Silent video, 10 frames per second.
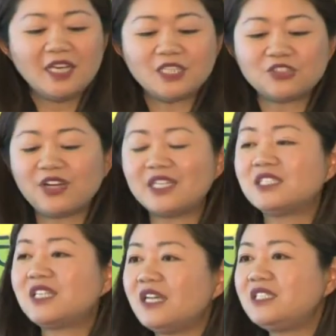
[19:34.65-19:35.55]
they're trying to
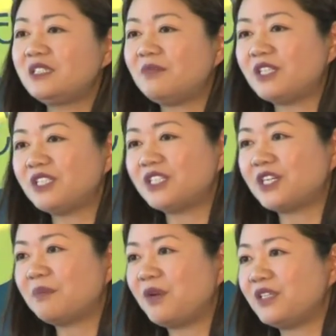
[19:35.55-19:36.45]
tighten
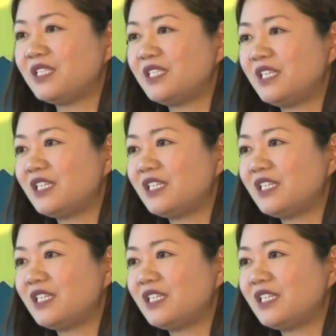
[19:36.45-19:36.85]
monetary policy